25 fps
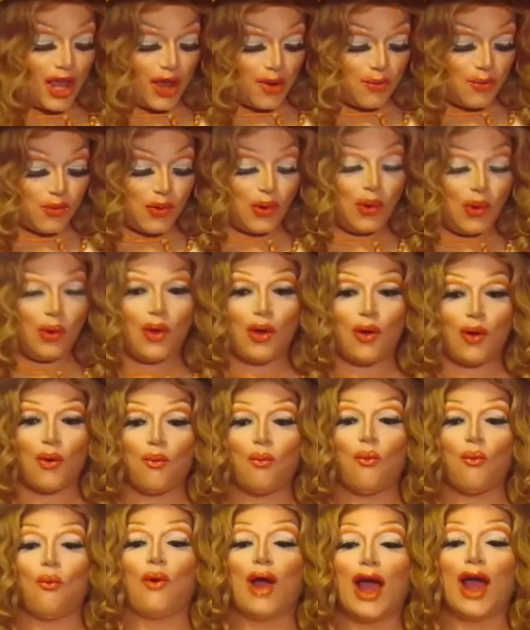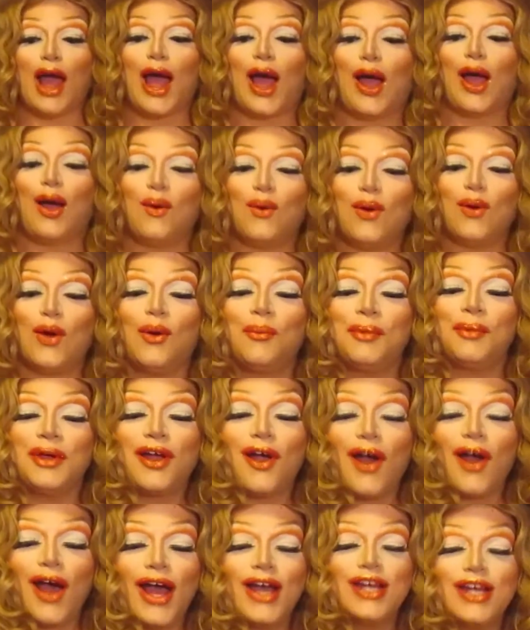Well, wow. Oh my
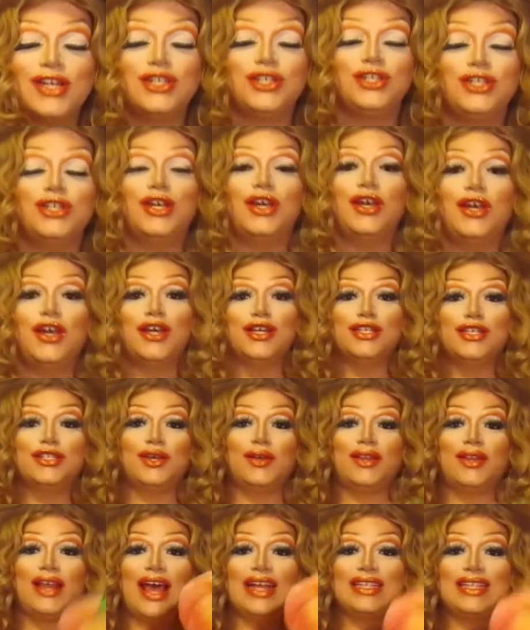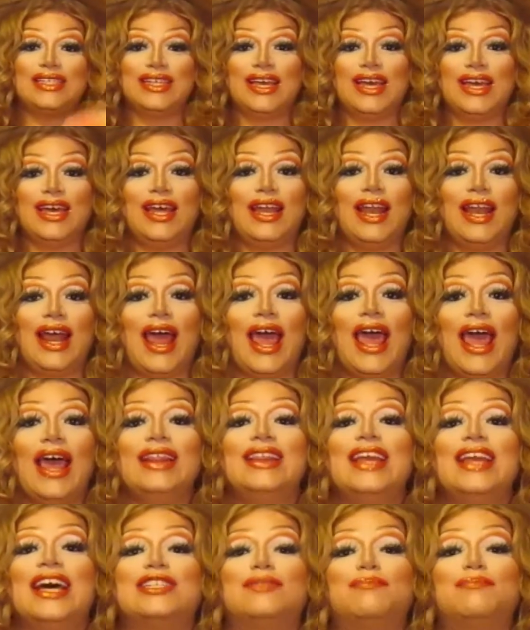gosh. So that's it.
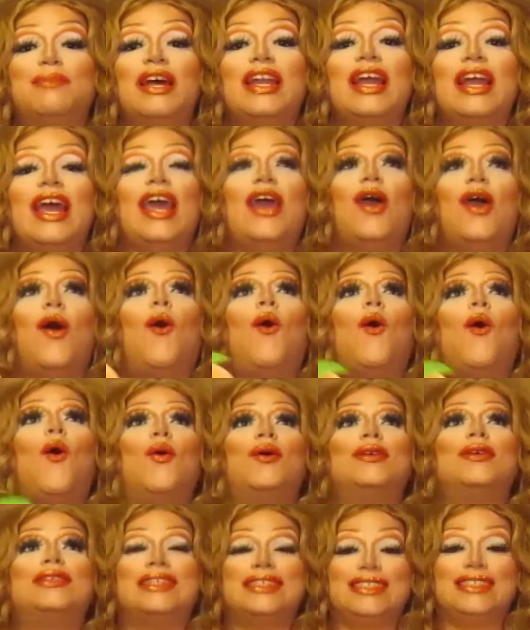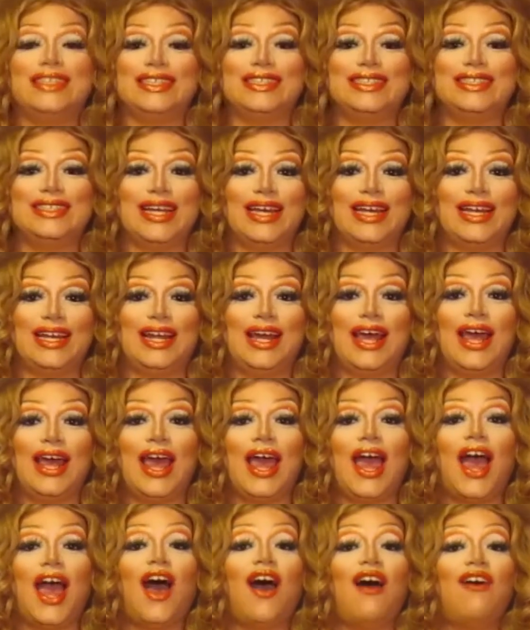That's been a whole season
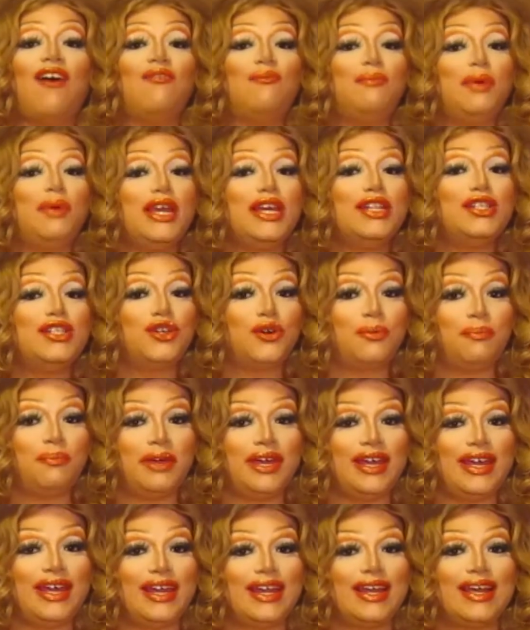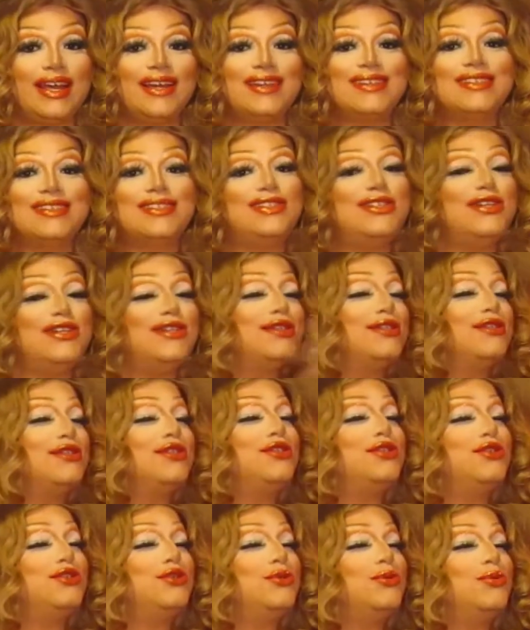of Peach or Pit, Season
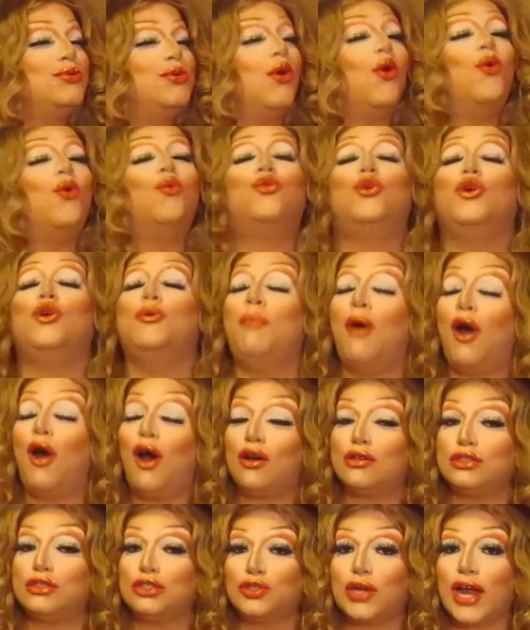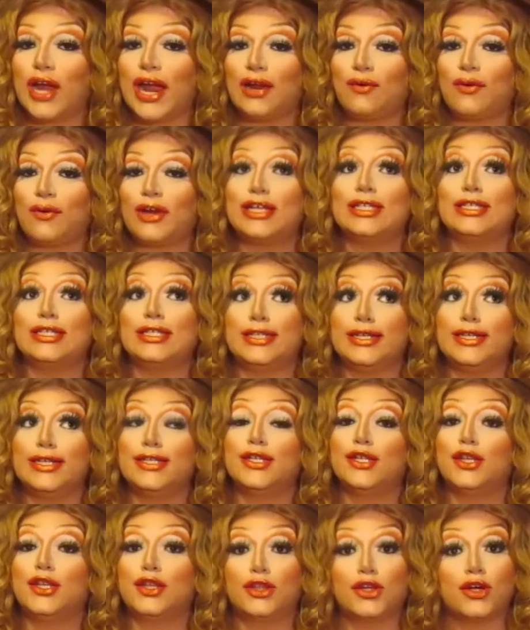2, RuPaul's Drag Race,
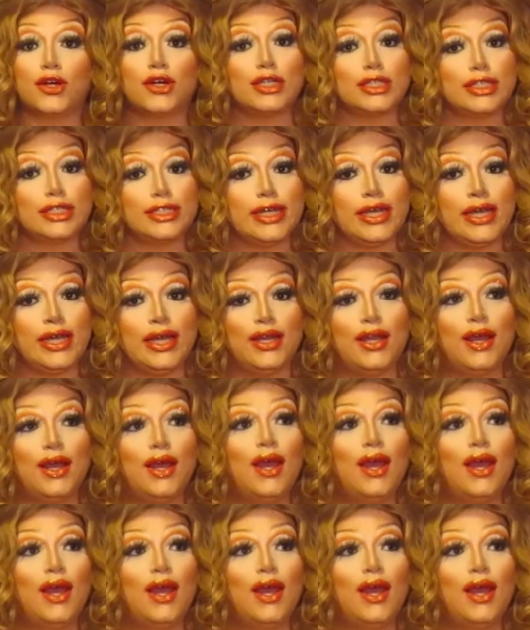Season 13.